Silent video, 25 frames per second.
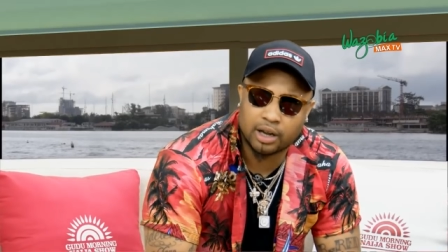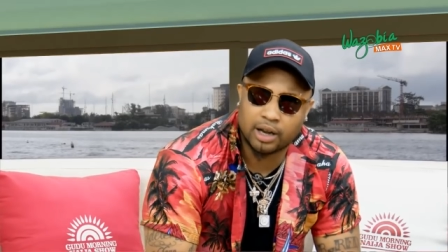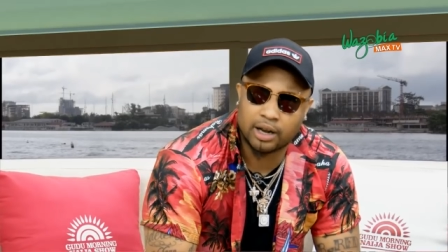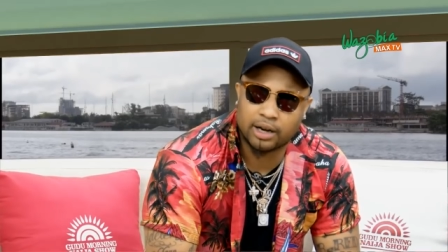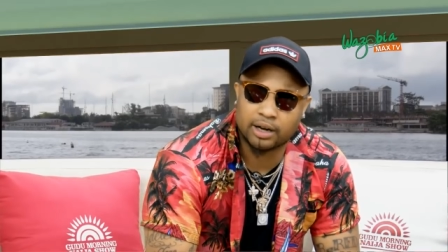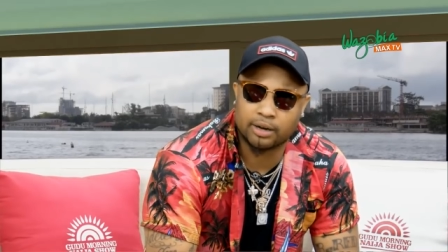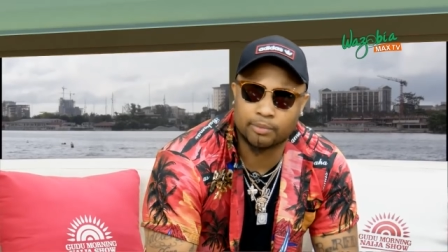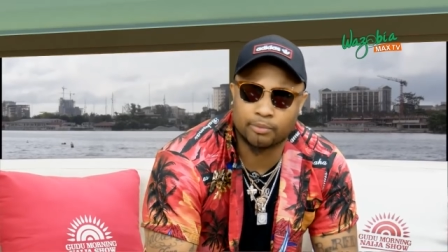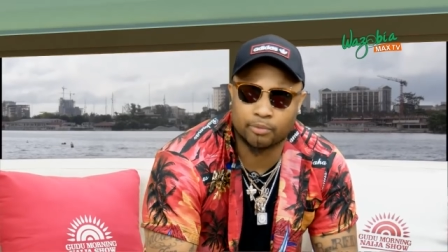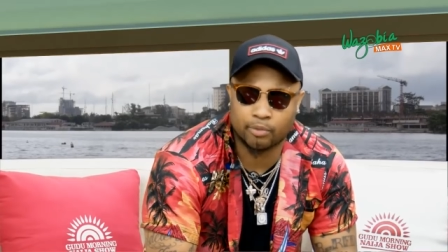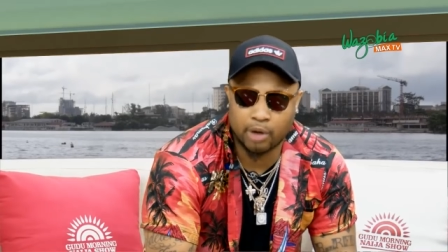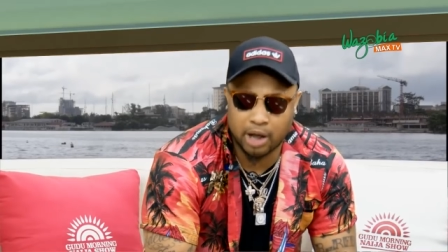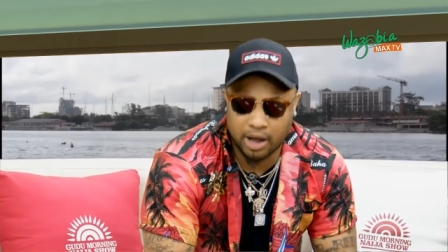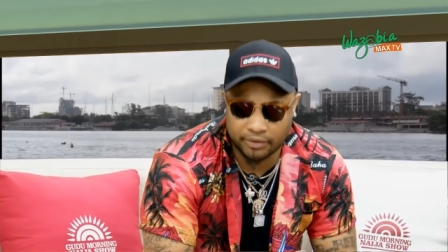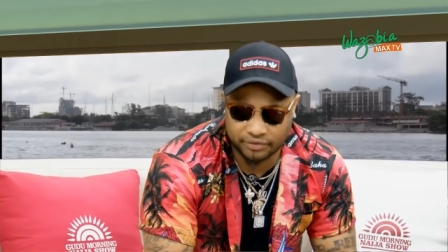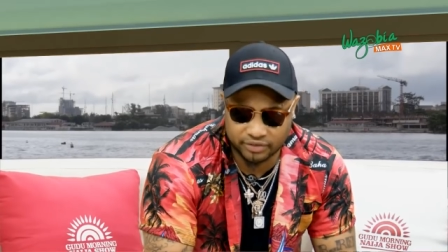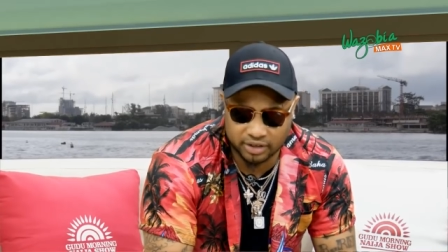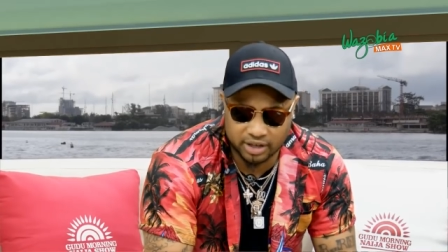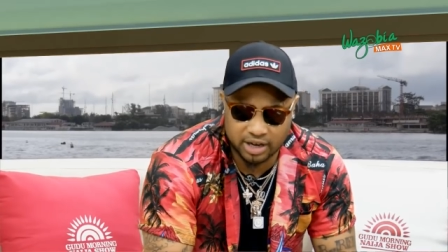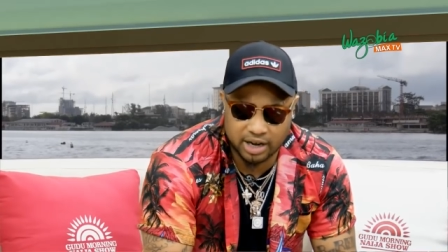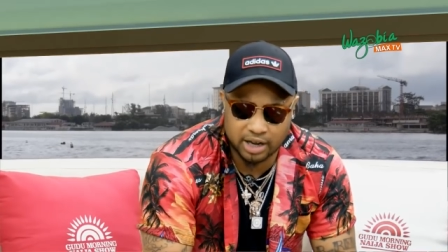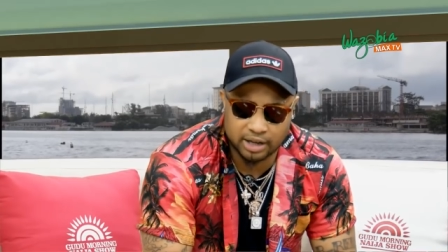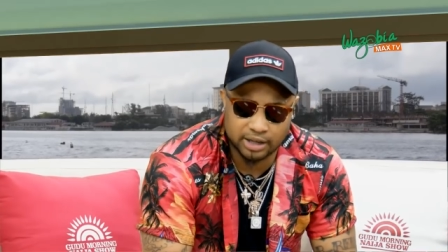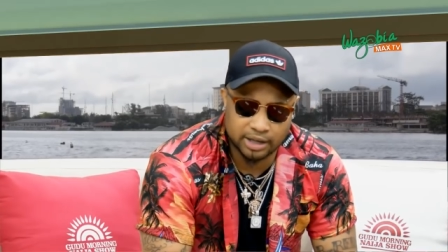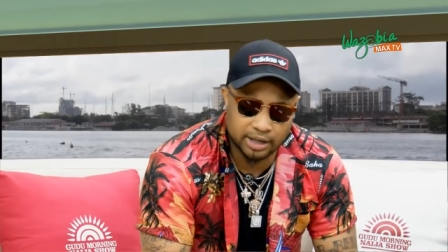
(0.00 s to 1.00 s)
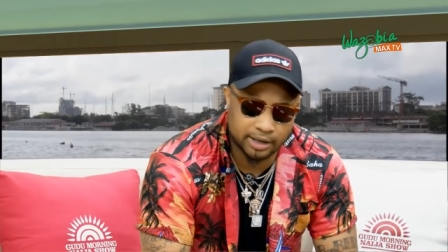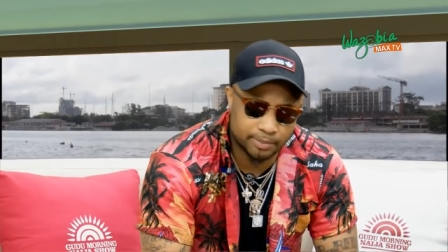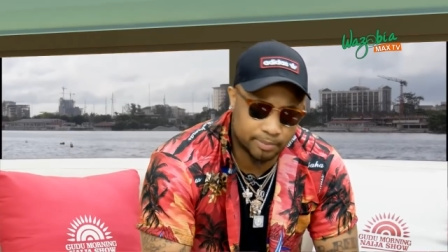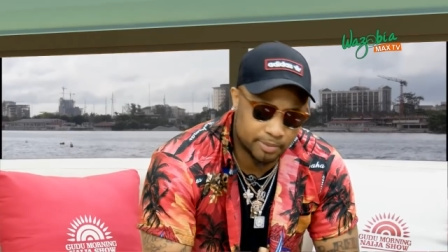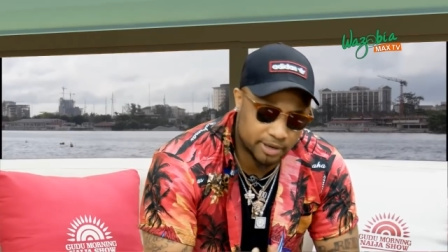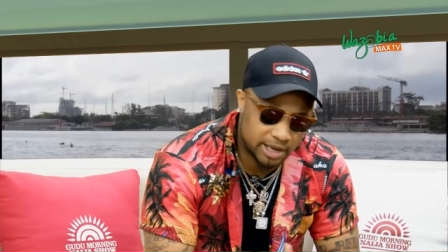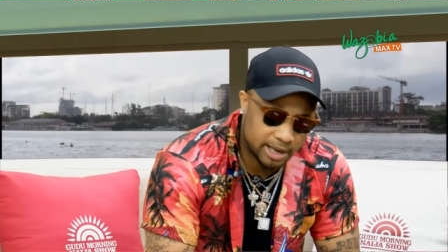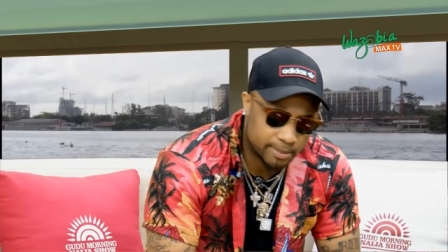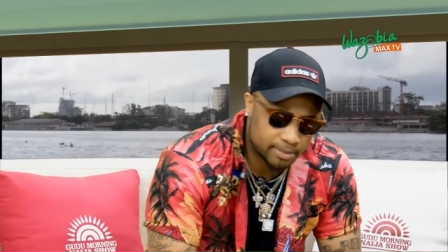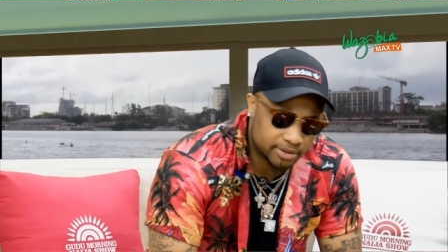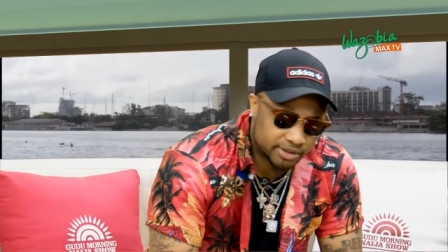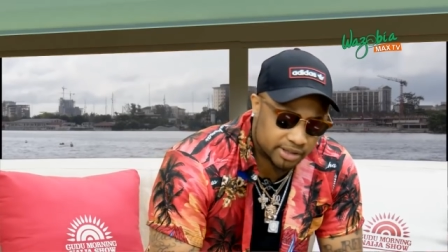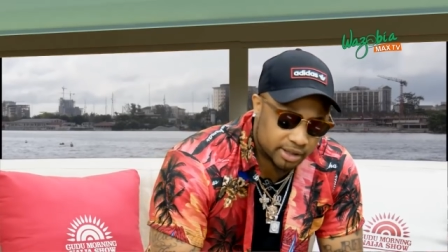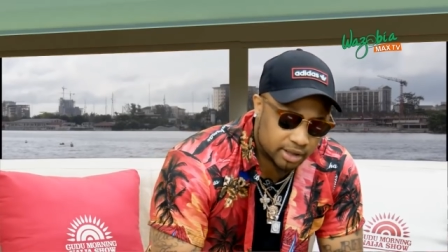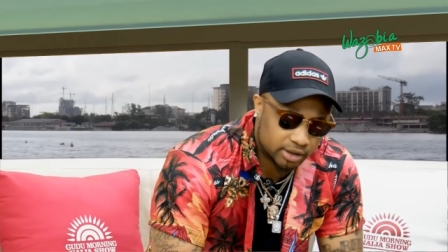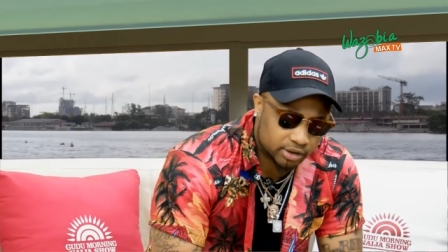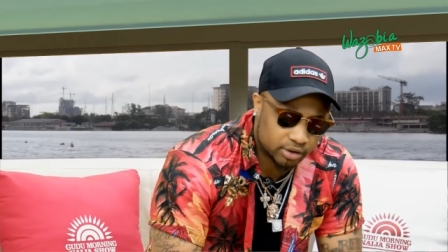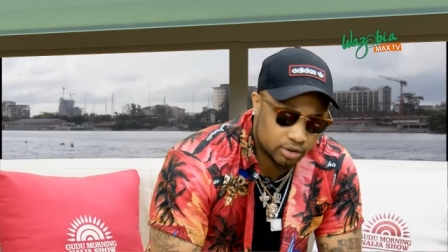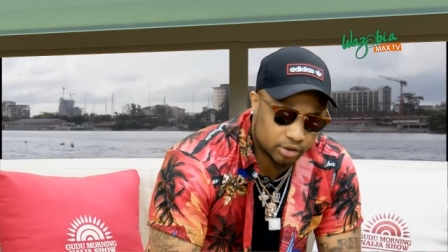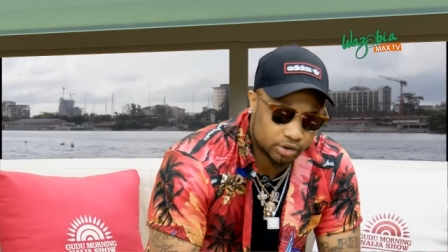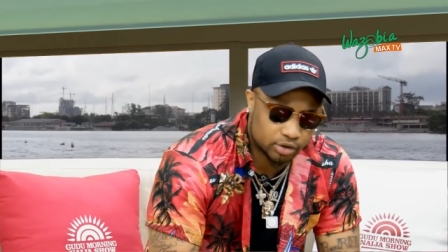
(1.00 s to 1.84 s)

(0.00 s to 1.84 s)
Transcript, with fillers: And after that, he became the senator.